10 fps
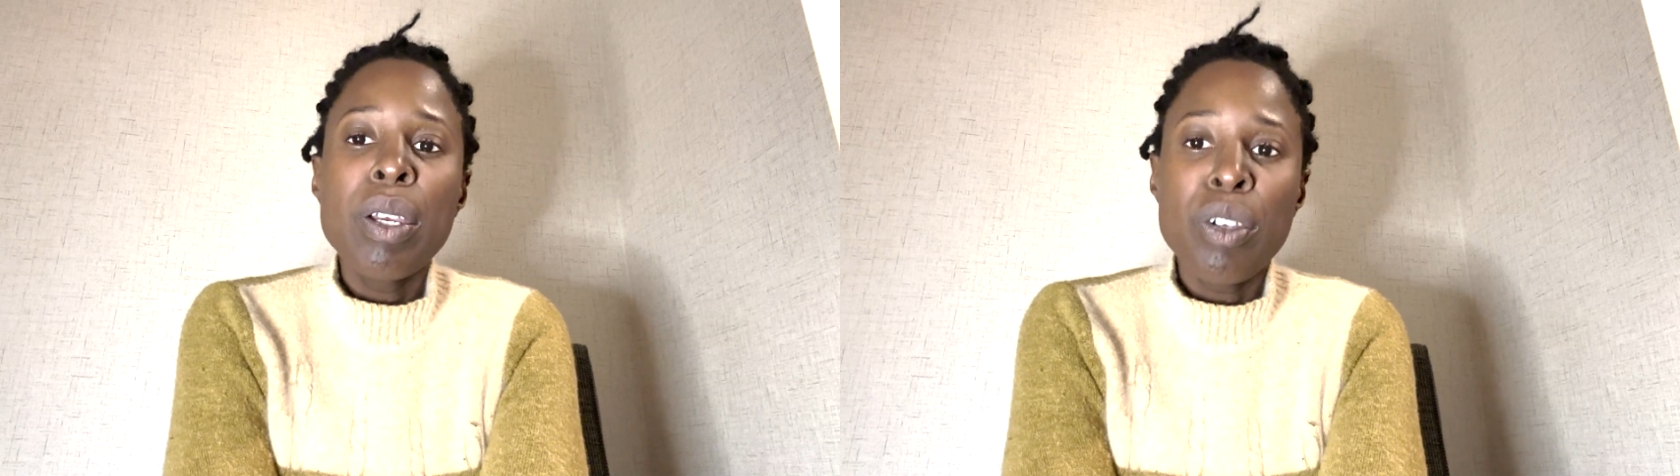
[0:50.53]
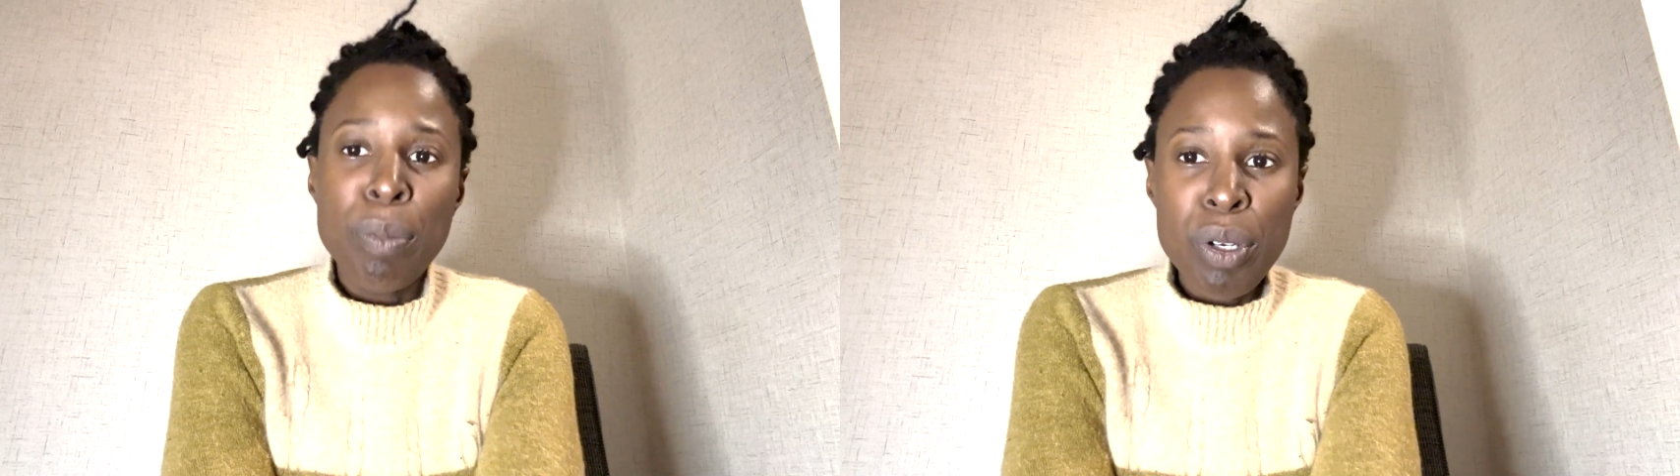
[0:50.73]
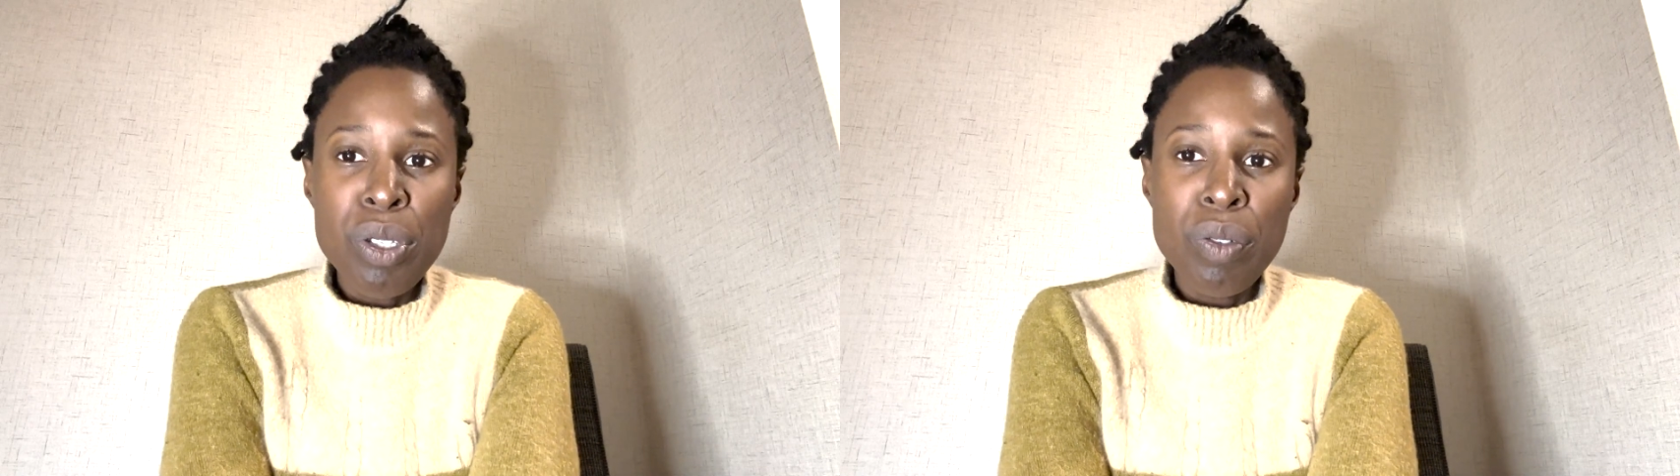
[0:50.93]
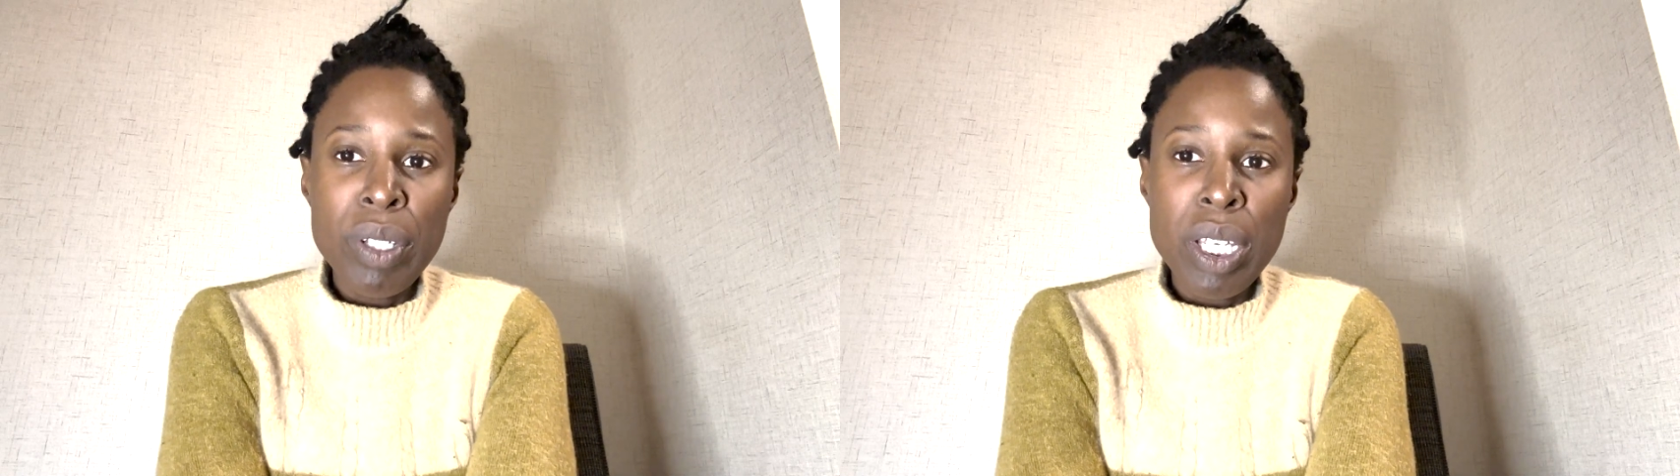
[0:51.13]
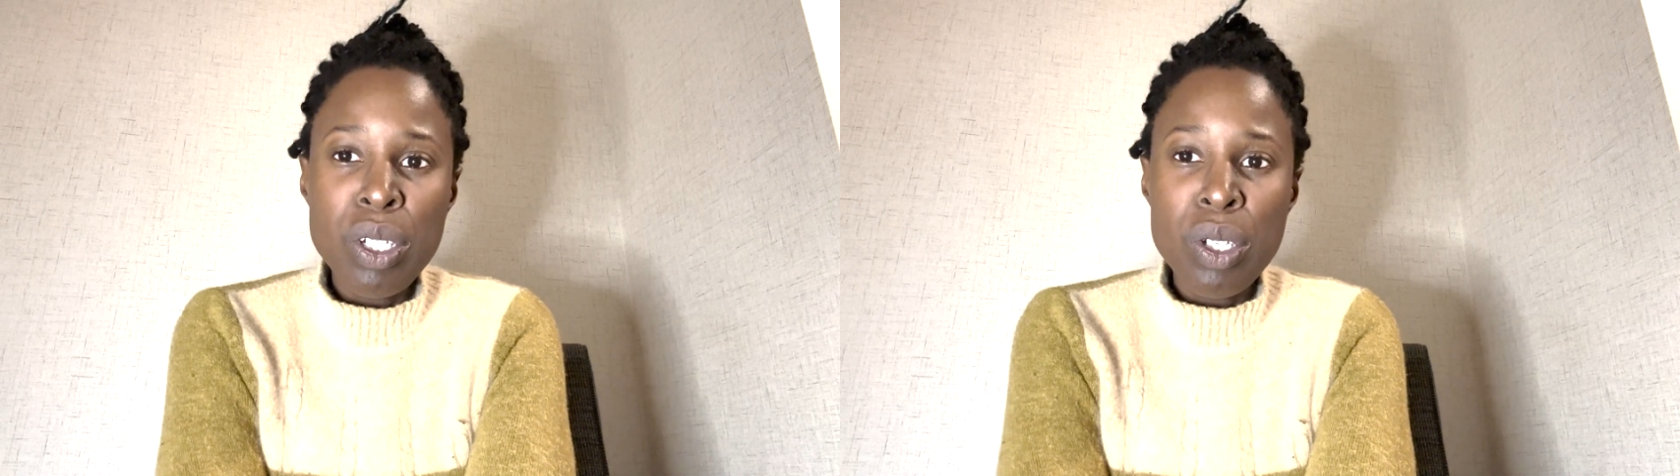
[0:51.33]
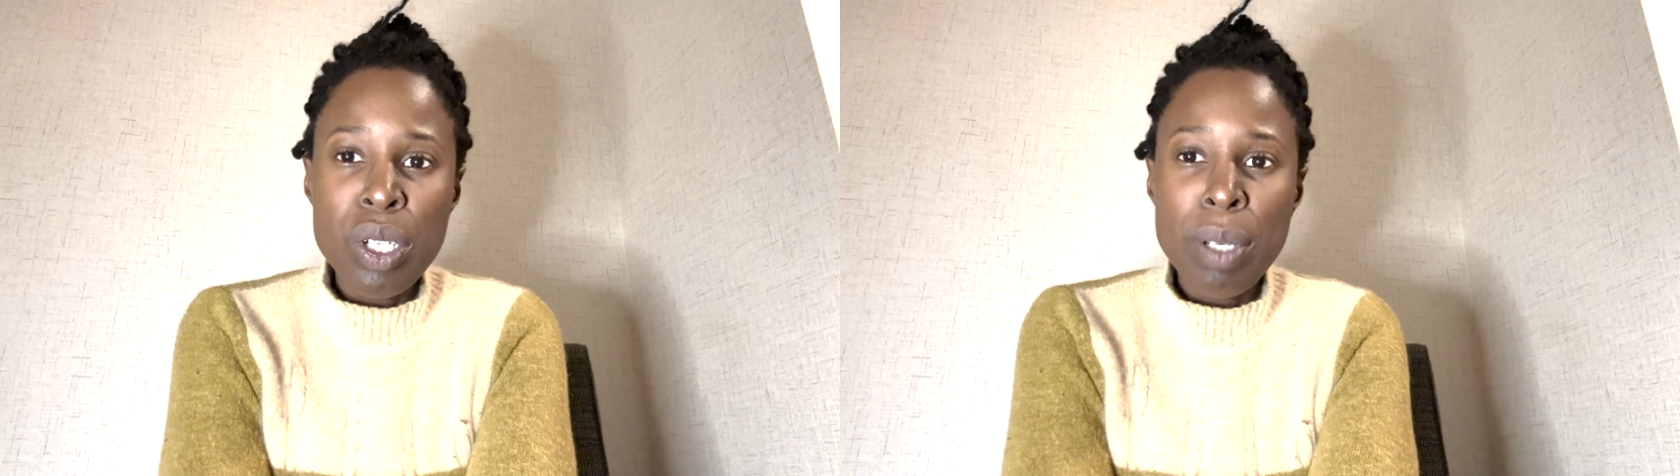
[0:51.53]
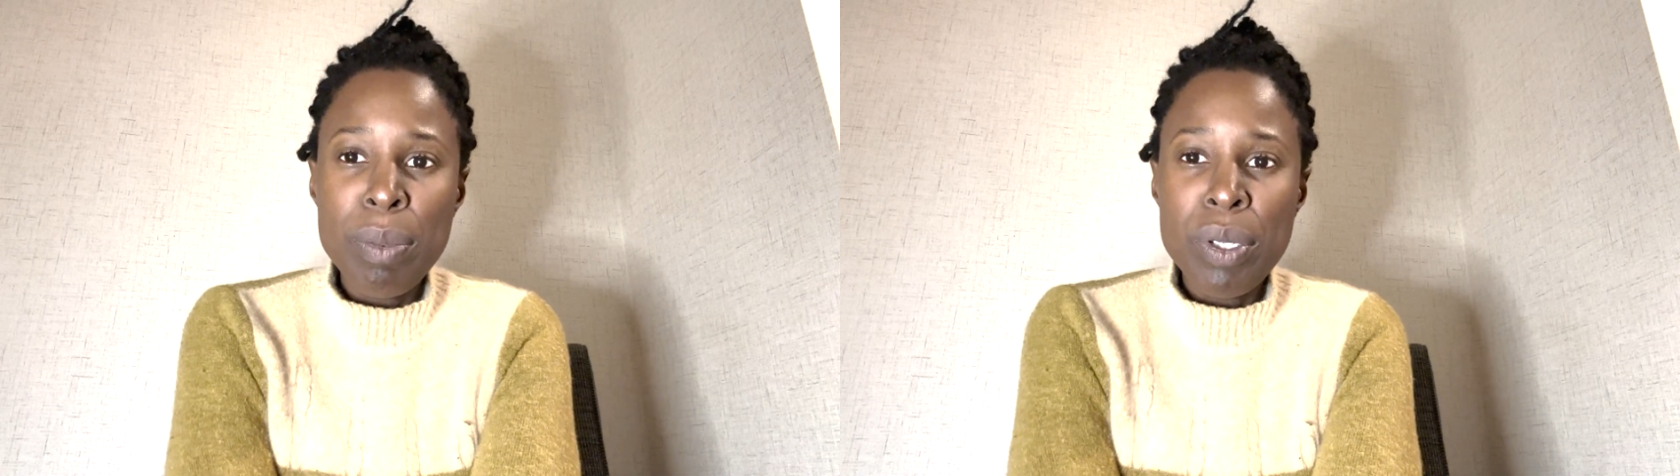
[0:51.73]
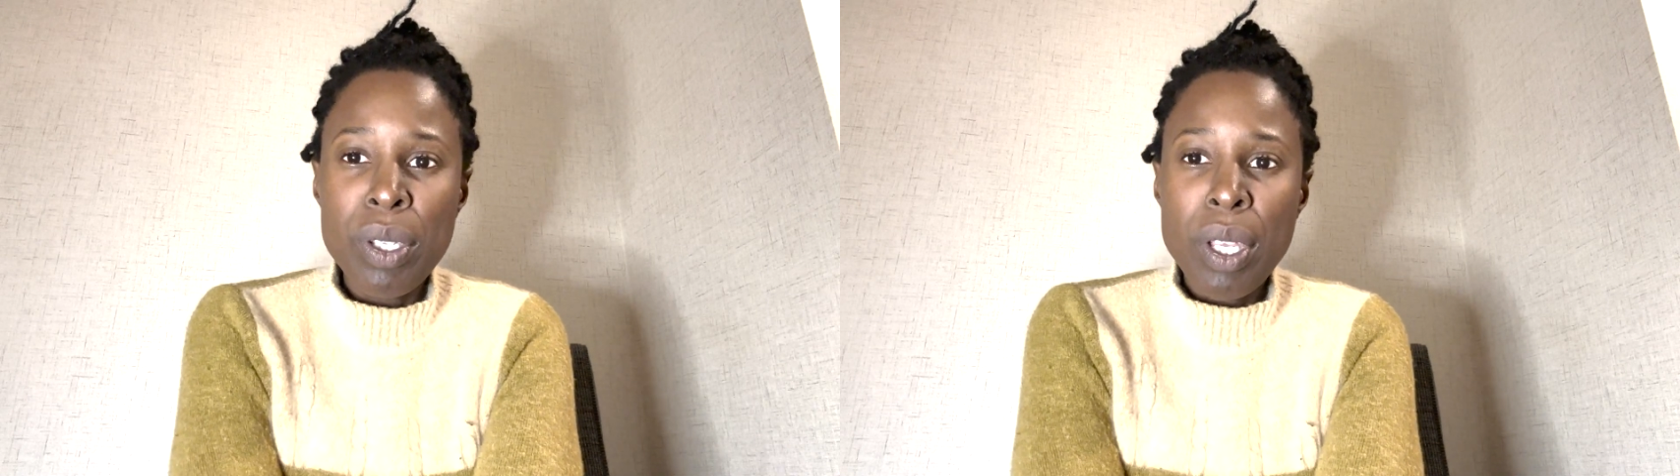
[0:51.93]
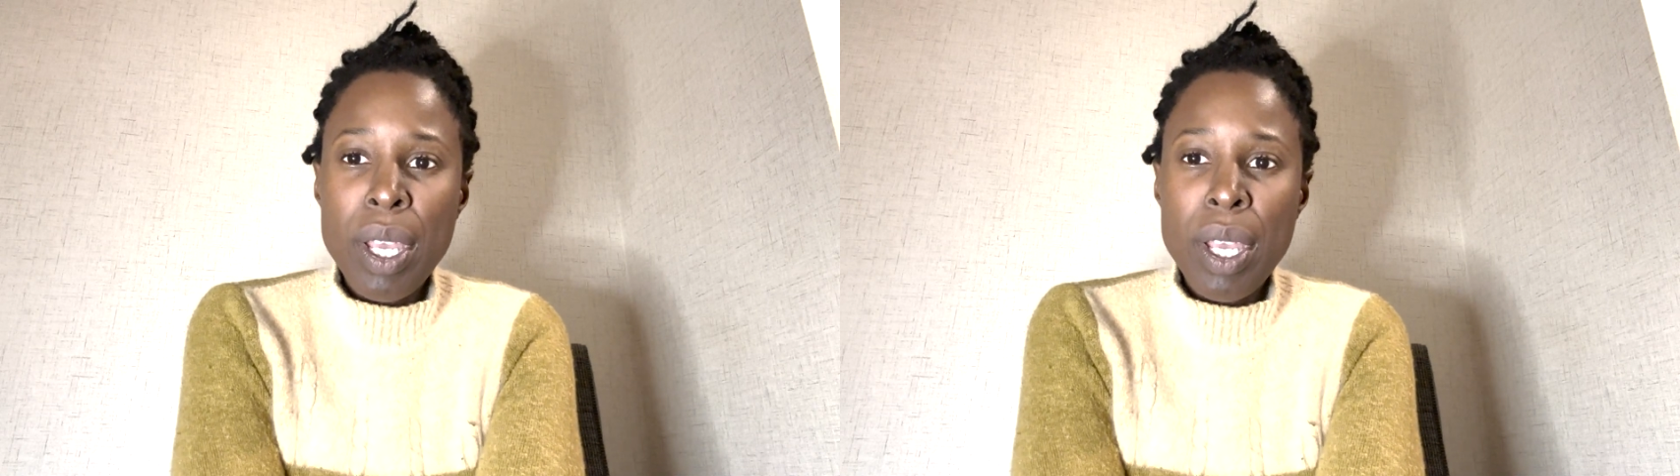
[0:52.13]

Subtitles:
your personal relationships.